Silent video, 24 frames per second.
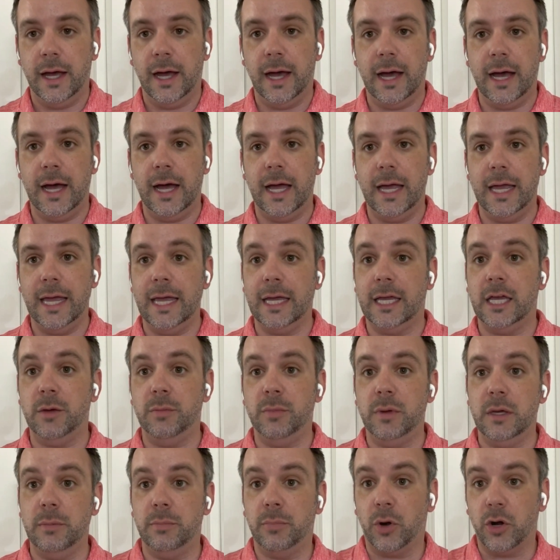It could
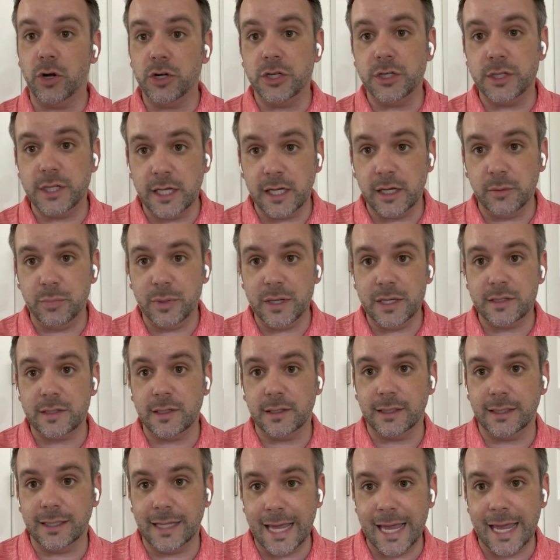be purchasing a piece
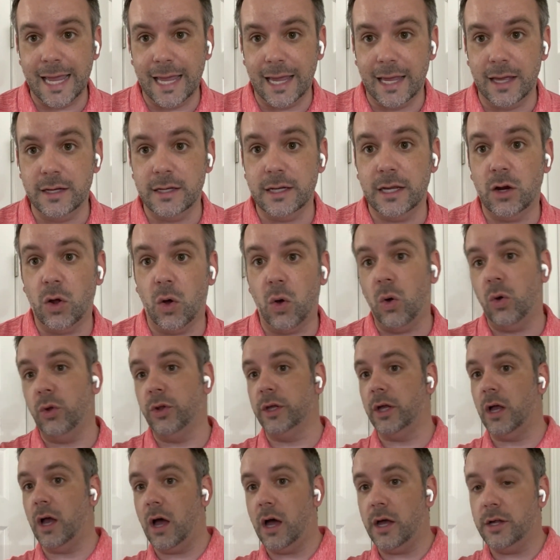of land and
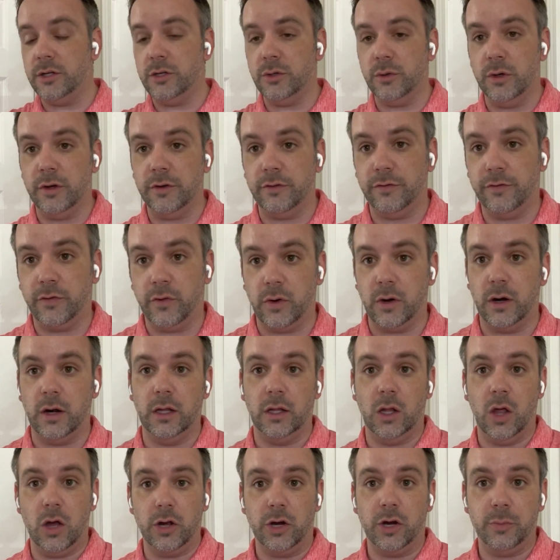holding on to it for a
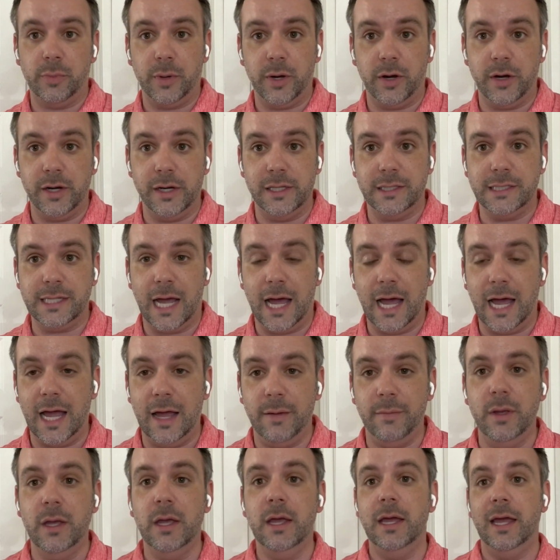longer period of
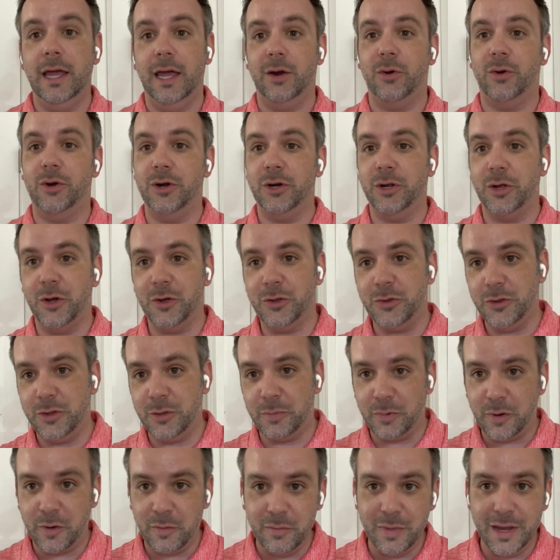time in order to go through
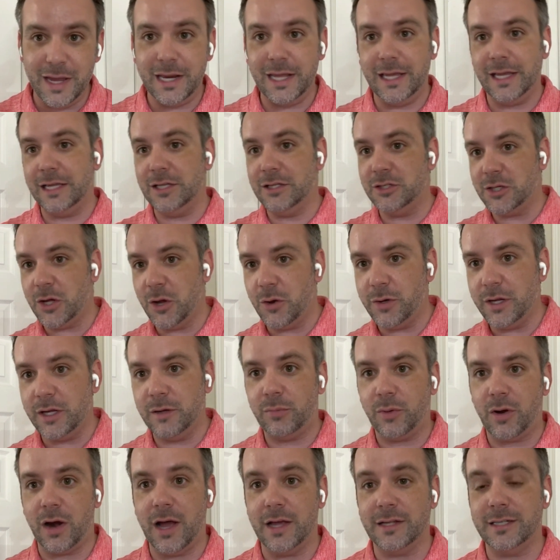the permitting and
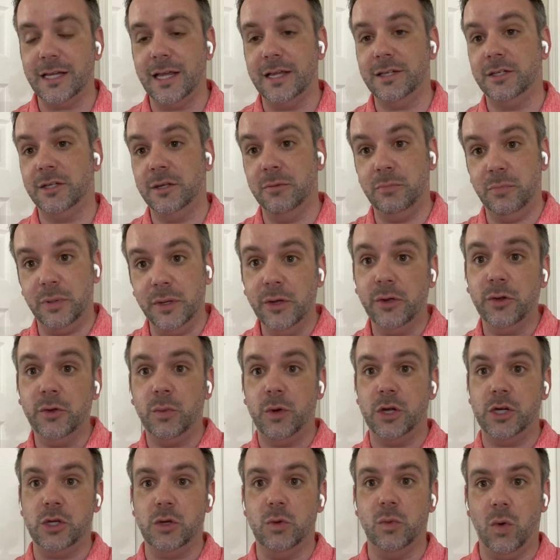zoning process to build
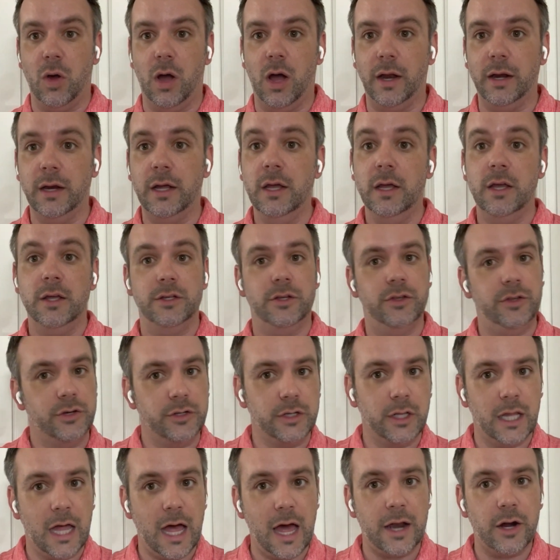what you want. So
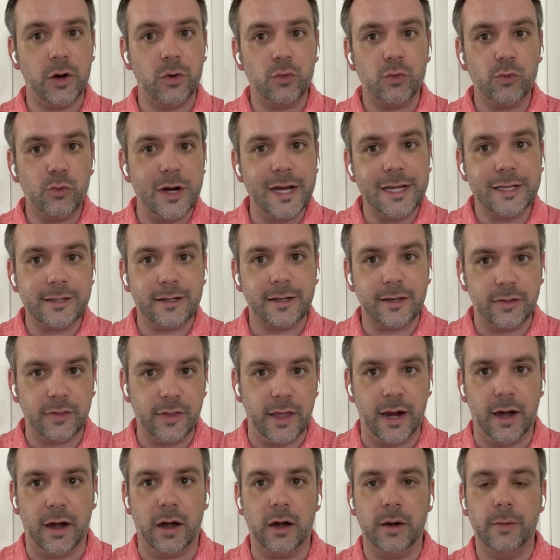there's a lot of risk
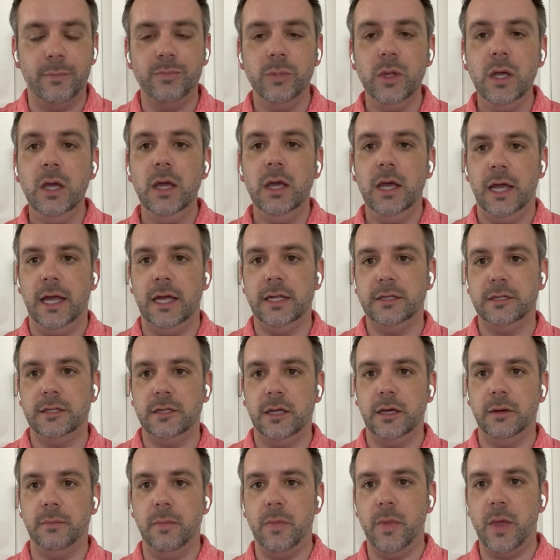there. It's
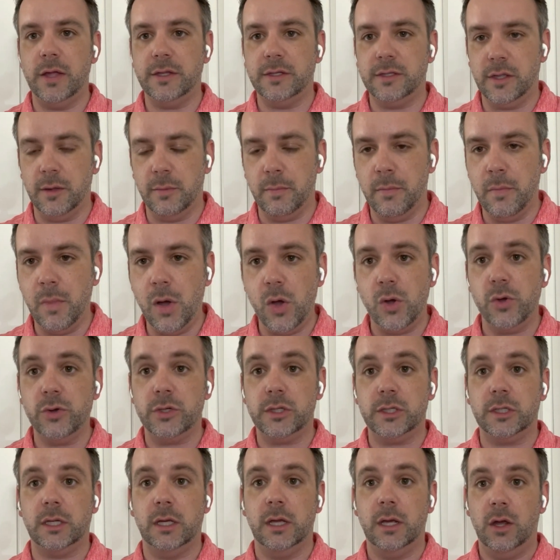the
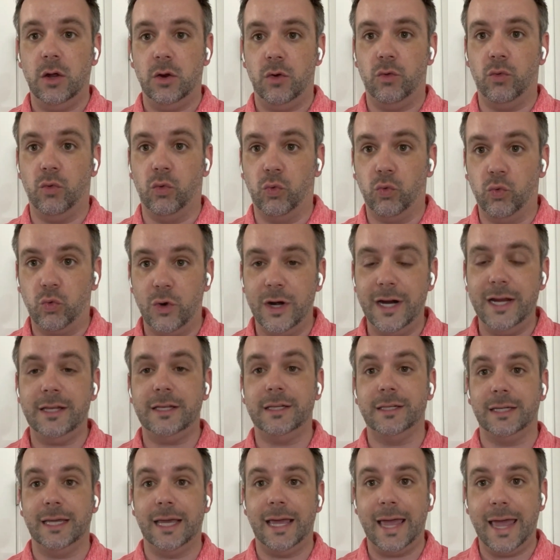most
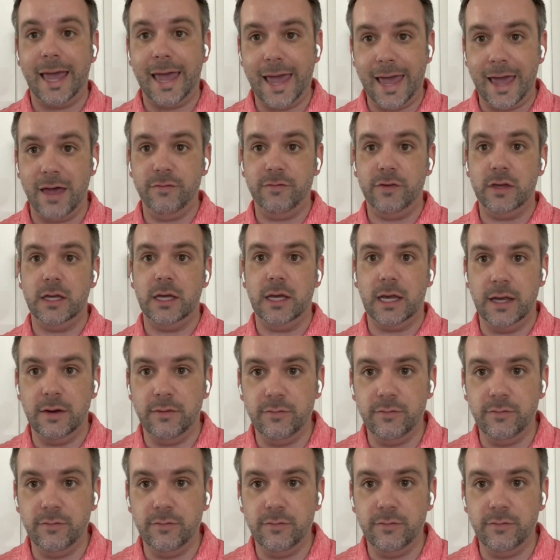risk heavy